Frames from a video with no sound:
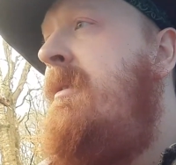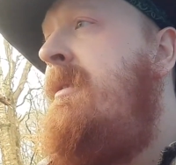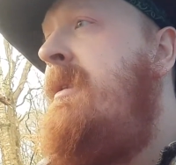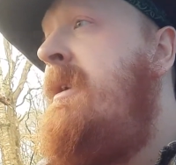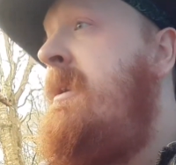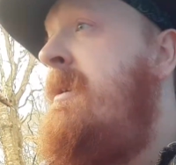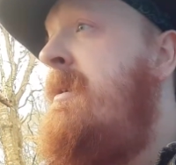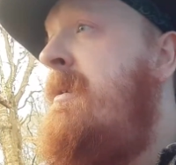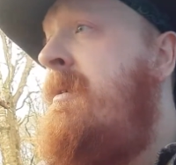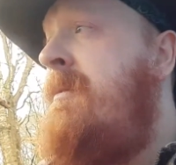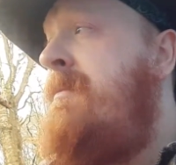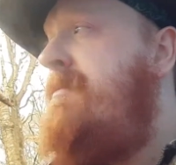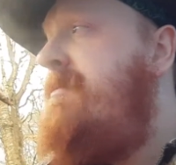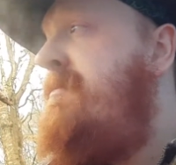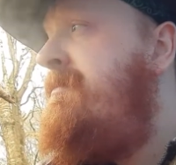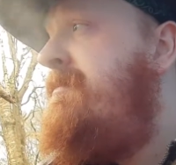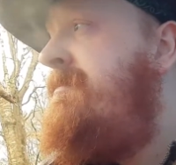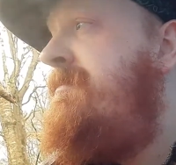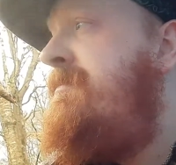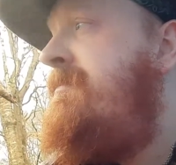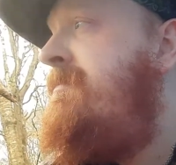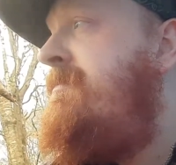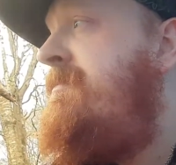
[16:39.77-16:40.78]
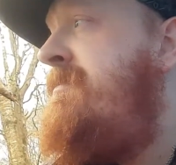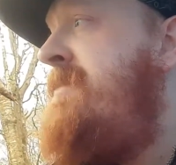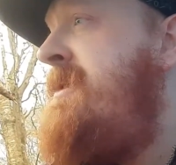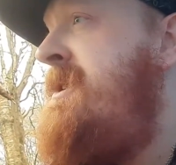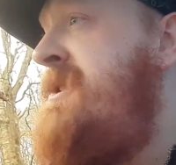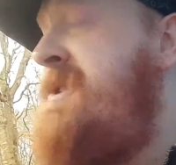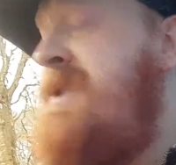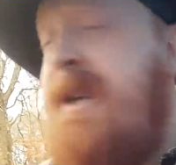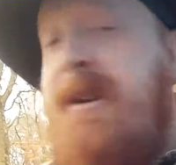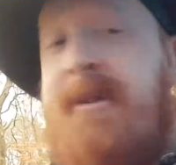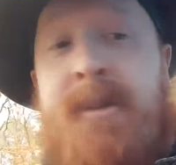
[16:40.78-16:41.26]
you know,
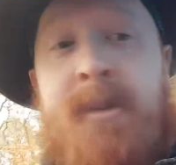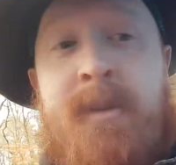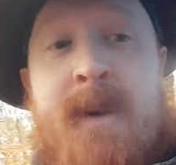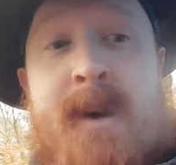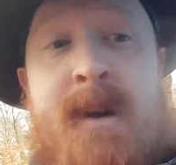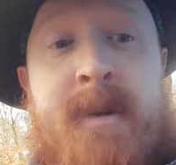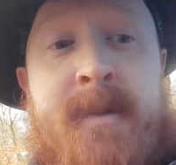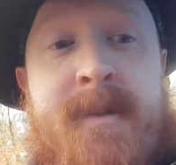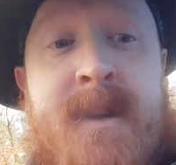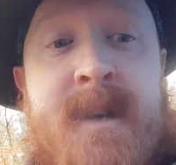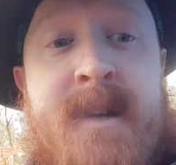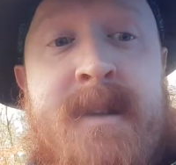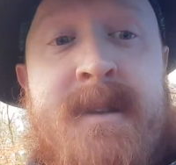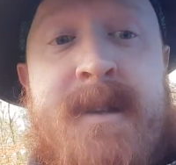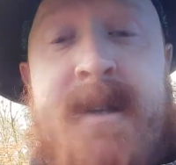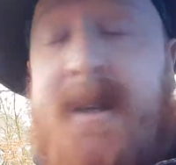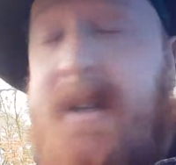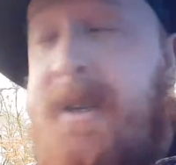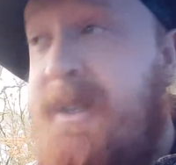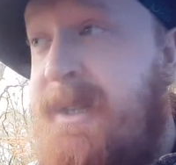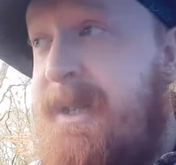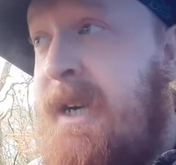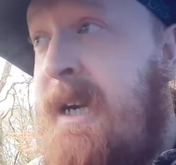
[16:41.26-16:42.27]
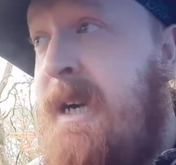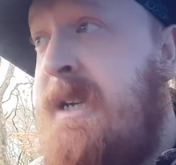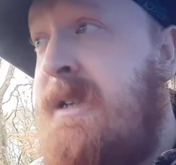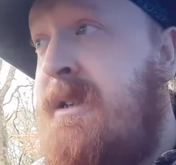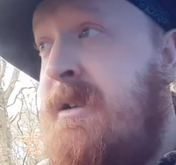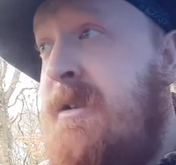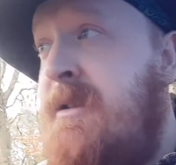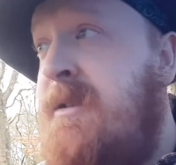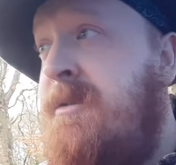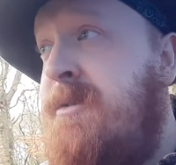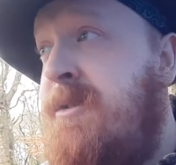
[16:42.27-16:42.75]
they zero in on you and they decide
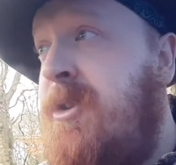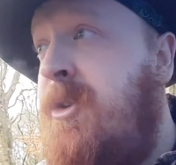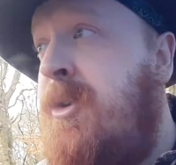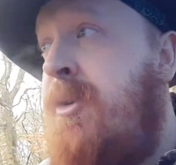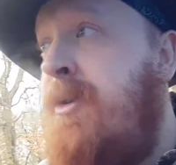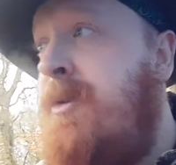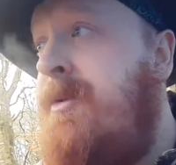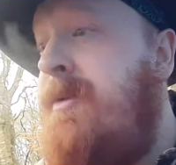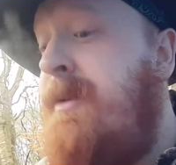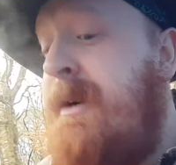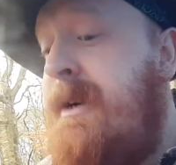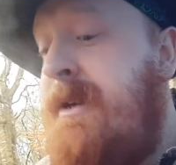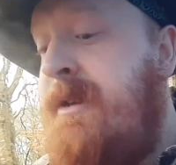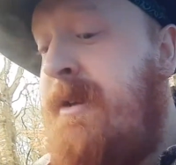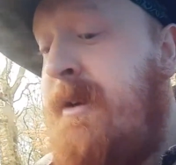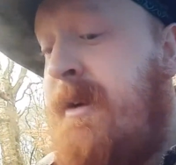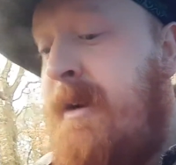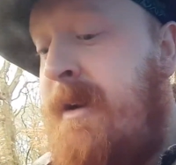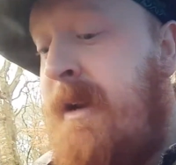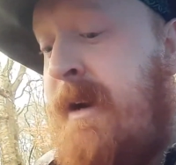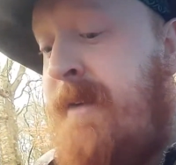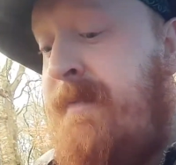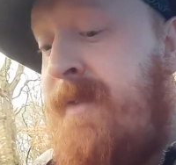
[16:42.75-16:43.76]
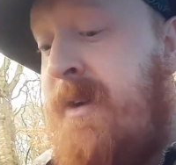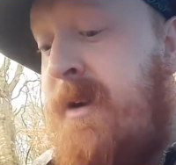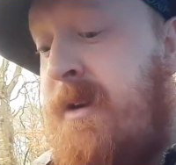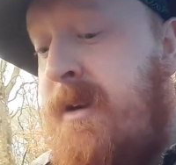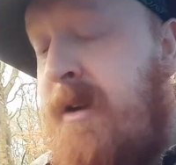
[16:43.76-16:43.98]
they're hungry and they're going to have you,